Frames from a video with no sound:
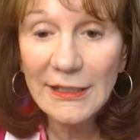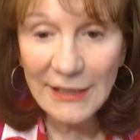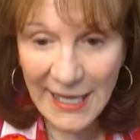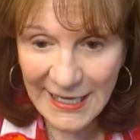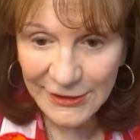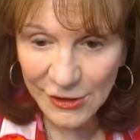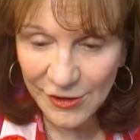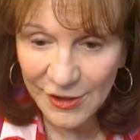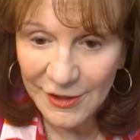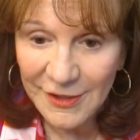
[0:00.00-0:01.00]

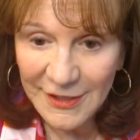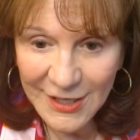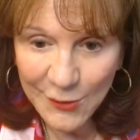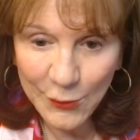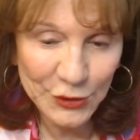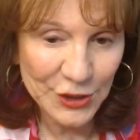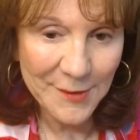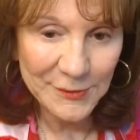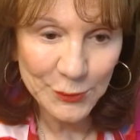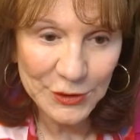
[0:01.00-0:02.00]
LIDAR, which
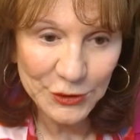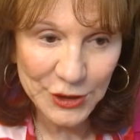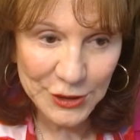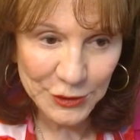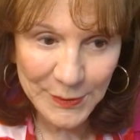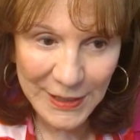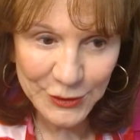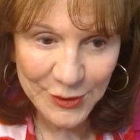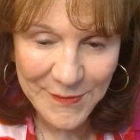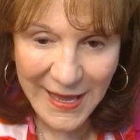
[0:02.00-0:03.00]
comes with
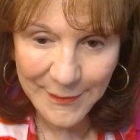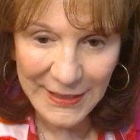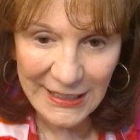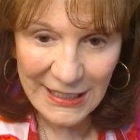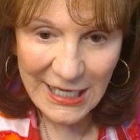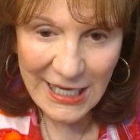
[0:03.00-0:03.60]
geospatial mapping,